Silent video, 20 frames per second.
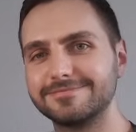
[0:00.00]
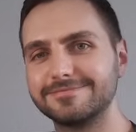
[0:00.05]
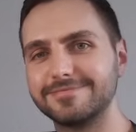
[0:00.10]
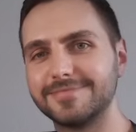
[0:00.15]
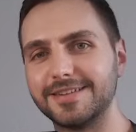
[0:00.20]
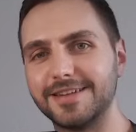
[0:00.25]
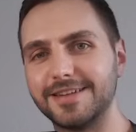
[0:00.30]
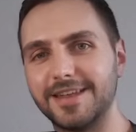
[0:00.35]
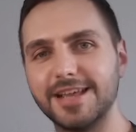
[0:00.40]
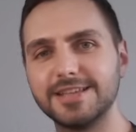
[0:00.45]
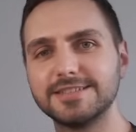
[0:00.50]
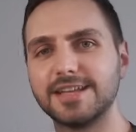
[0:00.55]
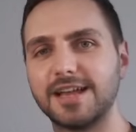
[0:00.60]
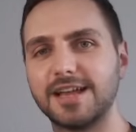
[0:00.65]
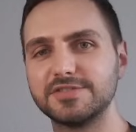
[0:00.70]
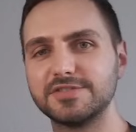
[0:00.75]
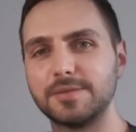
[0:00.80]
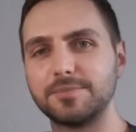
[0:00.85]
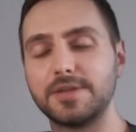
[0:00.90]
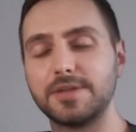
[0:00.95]
Next, I
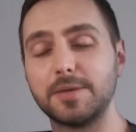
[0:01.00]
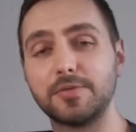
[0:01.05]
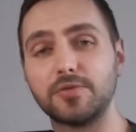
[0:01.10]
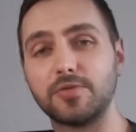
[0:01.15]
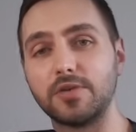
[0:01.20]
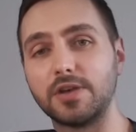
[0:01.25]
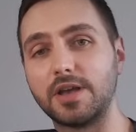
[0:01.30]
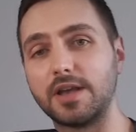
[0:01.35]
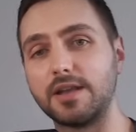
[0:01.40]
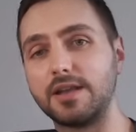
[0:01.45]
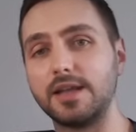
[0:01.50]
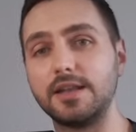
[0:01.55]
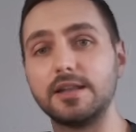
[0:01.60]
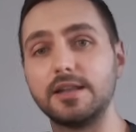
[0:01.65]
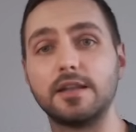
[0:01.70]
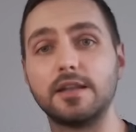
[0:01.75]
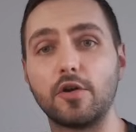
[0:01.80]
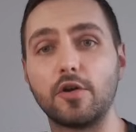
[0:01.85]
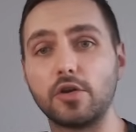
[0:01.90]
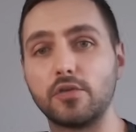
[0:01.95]
have some tips for getting in
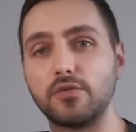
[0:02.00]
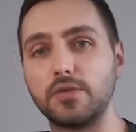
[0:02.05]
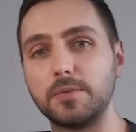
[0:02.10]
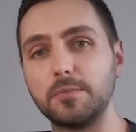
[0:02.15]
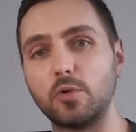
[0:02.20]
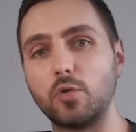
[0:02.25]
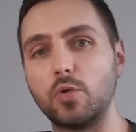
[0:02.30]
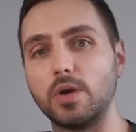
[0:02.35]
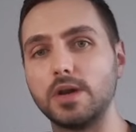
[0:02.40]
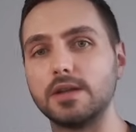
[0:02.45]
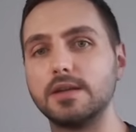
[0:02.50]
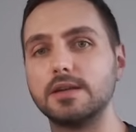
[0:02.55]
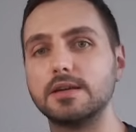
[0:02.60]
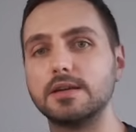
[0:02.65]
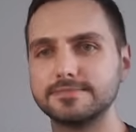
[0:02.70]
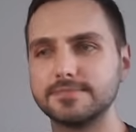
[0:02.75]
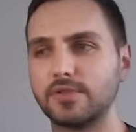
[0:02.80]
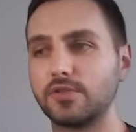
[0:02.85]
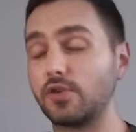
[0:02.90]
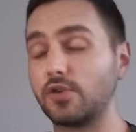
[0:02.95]
and out of Vim quickly.
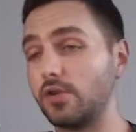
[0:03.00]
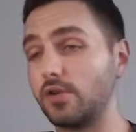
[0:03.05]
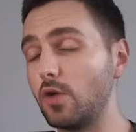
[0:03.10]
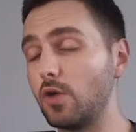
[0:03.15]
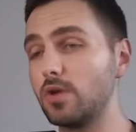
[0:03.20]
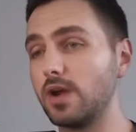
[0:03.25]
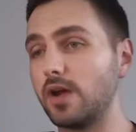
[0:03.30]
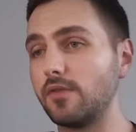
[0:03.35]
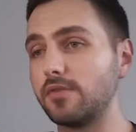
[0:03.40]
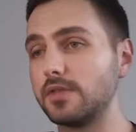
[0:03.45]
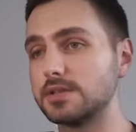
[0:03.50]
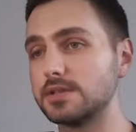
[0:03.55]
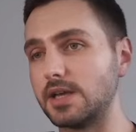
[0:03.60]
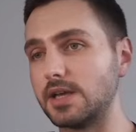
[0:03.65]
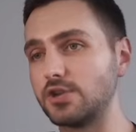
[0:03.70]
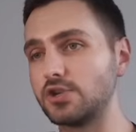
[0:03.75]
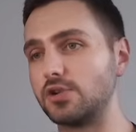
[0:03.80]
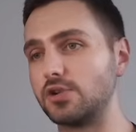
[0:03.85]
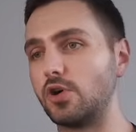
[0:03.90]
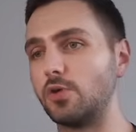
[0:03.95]
So now we have this
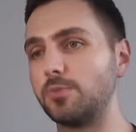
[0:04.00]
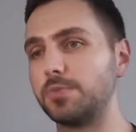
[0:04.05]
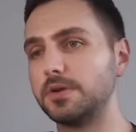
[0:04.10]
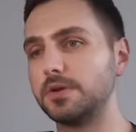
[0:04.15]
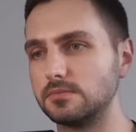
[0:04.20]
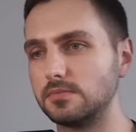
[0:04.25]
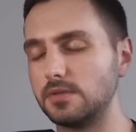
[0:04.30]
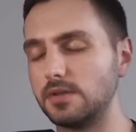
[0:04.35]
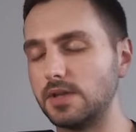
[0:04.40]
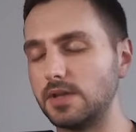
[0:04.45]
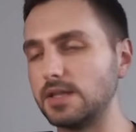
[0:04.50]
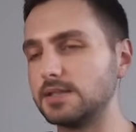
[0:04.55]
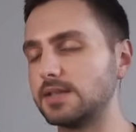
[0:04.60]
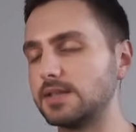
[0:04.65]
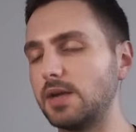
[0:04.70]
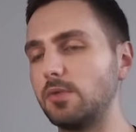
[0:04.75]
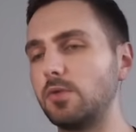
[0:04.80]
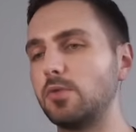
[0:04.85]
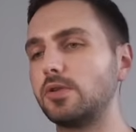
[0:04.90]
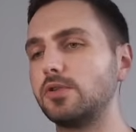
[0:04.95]
session open. Let's
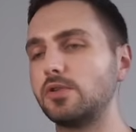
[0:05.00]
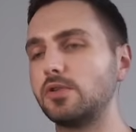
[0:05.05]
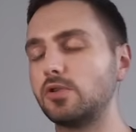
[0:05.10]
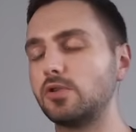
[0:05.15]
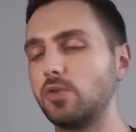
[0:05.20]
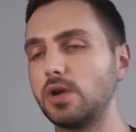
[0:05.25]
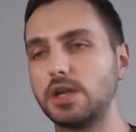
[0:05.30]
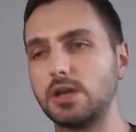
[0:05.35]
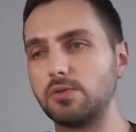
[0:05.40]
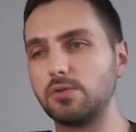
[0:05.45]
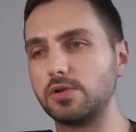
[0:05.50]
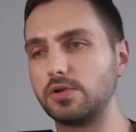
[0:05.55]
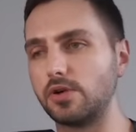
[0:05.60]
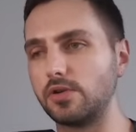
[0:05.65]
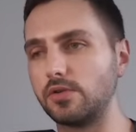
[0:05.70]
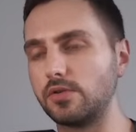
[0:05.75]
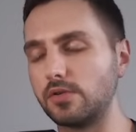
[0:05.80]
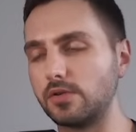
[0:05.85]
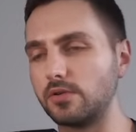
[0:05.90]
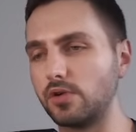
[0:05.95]
say we want to quickly
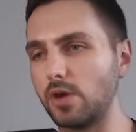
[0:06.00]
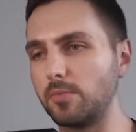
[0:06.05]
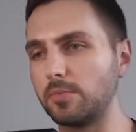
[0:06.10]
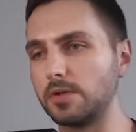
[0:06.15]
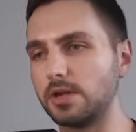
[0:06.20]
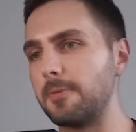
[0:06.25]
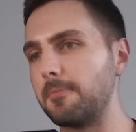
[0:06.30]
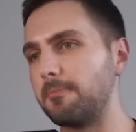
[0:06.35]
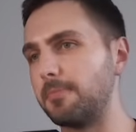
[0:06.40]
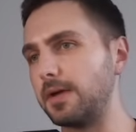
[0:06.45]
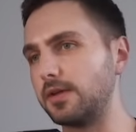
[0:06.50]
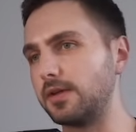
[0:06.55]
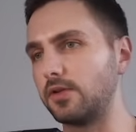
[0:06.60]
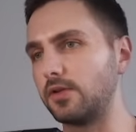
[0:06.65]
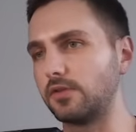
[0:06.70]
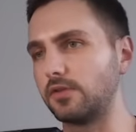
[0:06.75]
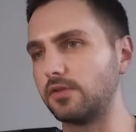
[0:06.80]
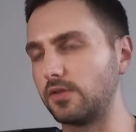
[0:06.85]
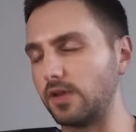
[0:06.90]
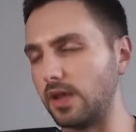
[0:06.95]
return to the terminal, but
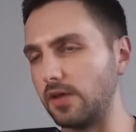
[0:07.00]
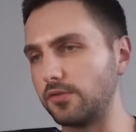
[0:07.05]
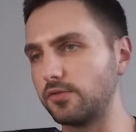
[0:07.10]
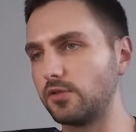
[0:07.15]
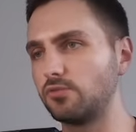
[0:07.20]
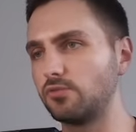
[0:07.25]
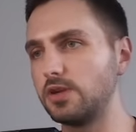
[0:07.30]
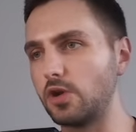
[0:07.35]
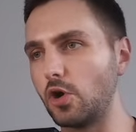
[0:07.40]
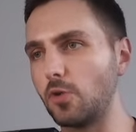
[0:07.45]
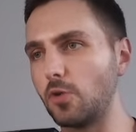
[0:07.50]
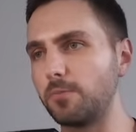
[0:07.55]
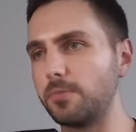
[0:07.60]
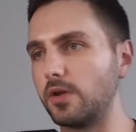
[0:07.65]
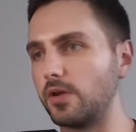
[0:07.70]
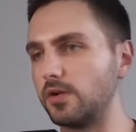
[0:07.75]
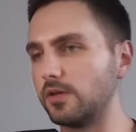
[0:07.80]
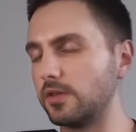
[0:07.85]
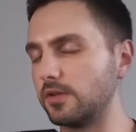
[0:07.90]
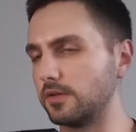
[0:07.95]
not have to reopen
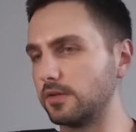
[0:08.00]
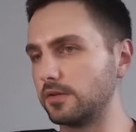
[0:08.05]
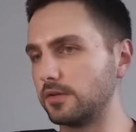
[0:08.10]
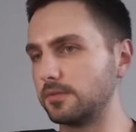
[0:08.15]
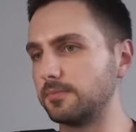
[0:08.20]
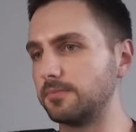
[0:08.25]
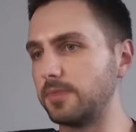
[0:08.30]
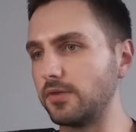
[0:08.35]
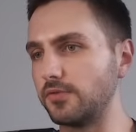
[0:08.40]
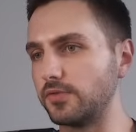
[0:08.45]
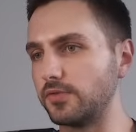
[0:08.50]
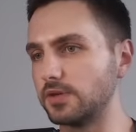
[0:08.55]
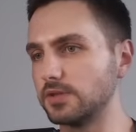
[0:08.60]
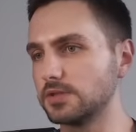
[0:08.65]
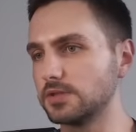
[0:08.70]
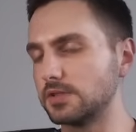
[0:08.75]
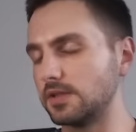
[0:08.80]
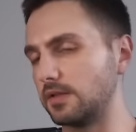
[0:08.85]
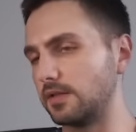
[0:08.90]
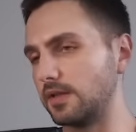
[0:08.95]
all the
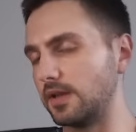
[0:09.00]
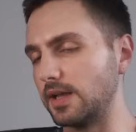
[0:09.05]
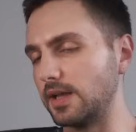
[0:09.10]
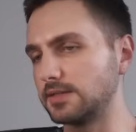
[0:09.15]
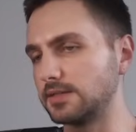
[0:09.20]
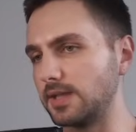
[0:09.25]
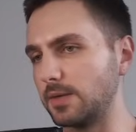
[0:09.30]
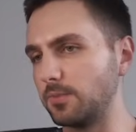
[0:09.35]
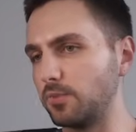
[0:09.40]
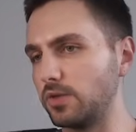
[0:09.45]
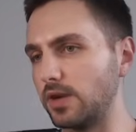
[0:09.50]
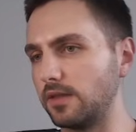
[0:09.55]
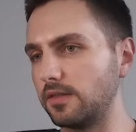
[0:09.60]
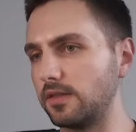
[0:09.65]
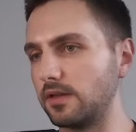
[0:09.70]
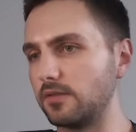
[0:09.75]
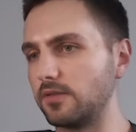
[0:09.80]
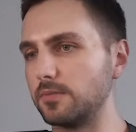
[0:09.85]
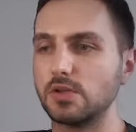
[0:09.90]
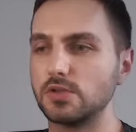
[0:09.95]
buffers the next time we
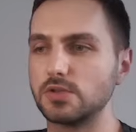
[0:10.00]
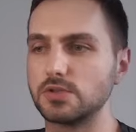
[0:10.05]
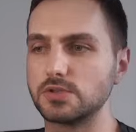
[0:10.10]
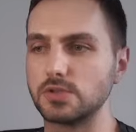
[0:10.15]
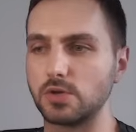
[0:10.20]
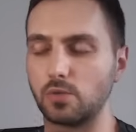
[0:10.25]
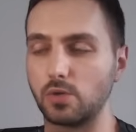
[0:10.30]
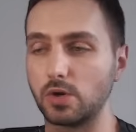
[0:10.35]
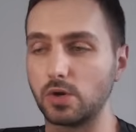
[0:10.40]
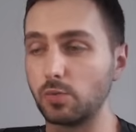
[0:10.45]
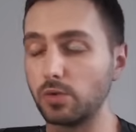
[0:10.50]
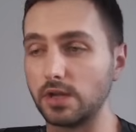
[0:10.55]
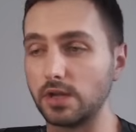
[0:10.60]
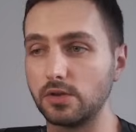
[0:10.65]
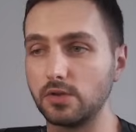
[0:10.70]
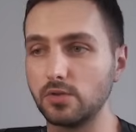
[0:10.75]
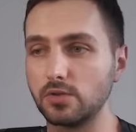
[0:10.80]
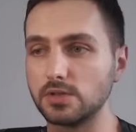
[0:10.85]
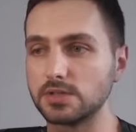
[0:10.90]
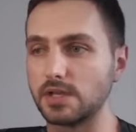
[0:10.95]
enter Vim. So what we
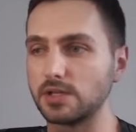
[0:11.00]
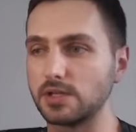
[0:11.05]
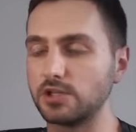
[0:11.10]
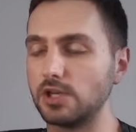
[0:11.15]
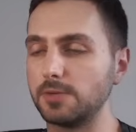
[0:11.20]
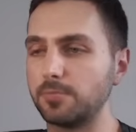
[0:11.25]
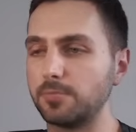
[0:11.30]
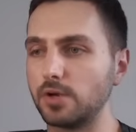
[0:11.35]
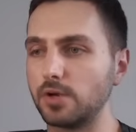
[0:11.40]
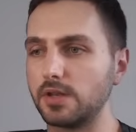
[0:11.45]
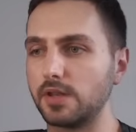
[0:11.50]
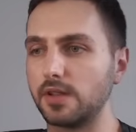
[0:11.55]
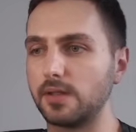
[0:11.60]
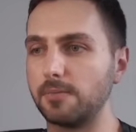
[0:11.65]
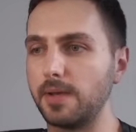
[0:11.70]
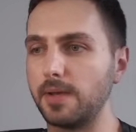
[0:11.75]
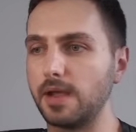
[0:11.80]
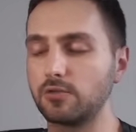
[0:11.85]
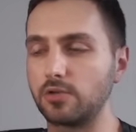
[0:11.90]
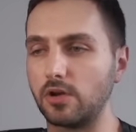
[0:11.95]
can do is actually put it in the
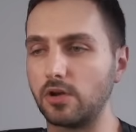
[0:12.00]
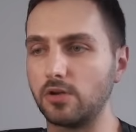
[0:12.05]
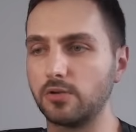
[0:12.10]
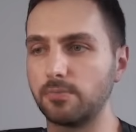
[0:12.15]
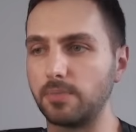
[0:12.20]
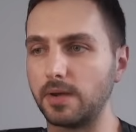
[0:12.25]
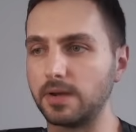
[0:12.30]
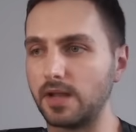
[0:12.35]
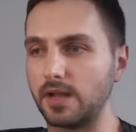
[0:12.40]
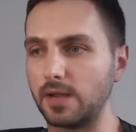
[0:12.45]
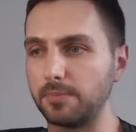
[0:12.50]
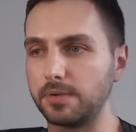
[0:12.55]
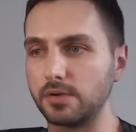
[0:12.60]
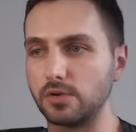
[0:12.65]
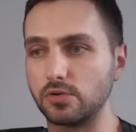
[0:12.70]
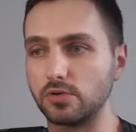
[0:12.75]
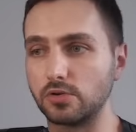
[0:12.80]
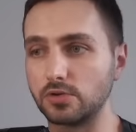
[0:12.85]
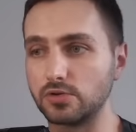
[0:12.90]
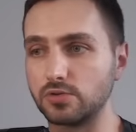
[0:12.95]
background by typing
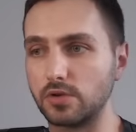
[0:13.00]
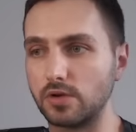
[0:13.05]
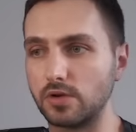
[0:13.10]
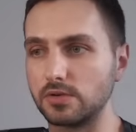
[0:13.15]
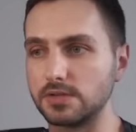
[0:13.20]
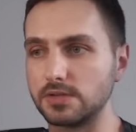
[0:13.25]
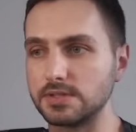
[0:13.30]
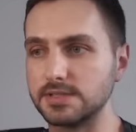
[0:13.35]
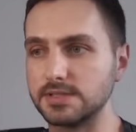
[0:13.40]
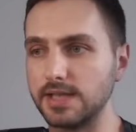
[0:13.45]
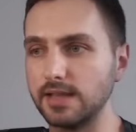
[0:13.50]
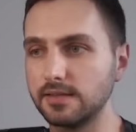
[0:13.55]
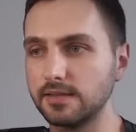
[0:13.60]
Control Z,